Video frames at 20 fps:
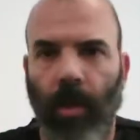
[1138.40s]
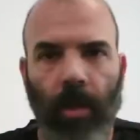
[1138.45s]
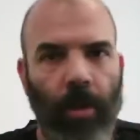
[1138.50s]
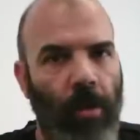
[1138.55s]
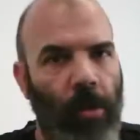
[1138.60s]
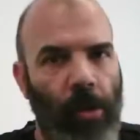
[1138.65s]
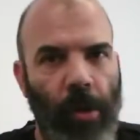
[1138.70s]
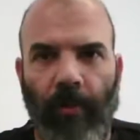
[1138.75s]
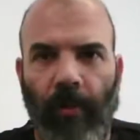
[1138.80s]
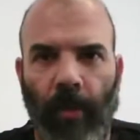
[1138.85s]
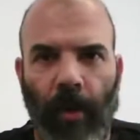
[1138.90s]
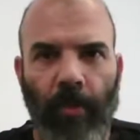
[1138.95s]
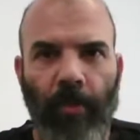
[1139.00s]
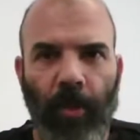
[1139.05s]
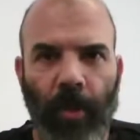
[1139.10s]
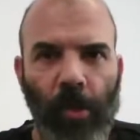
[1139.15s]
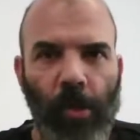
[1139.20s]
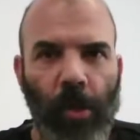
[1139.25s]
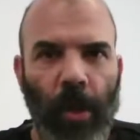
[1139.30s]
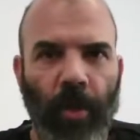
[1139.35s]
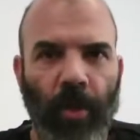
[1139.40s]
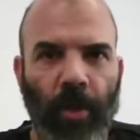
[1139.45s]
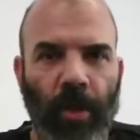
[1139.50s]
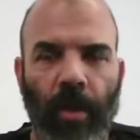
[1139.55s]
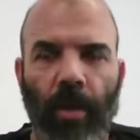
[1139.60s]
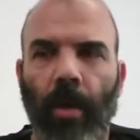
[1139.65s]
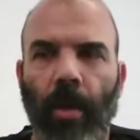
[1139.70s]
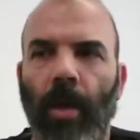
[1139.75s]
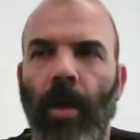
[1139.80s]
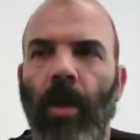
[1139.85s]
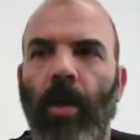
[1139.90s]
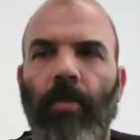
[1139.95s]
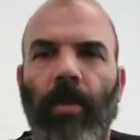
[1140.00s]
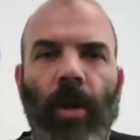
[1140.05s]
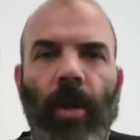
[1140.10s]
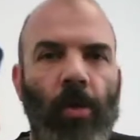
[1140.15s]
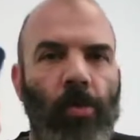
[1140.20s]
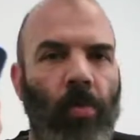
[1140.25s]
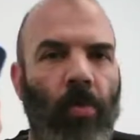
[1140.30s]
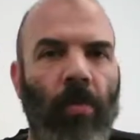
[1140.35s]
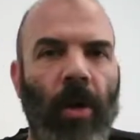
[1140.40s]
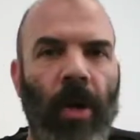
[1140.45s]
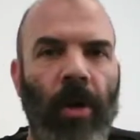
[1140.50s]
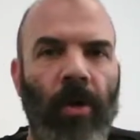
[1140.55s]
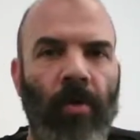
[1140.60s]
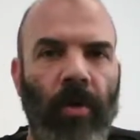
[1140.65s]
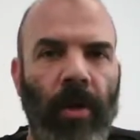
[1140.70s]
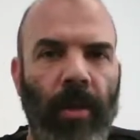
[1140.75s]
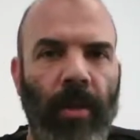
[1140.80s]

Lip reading: imaging session because we're monitoring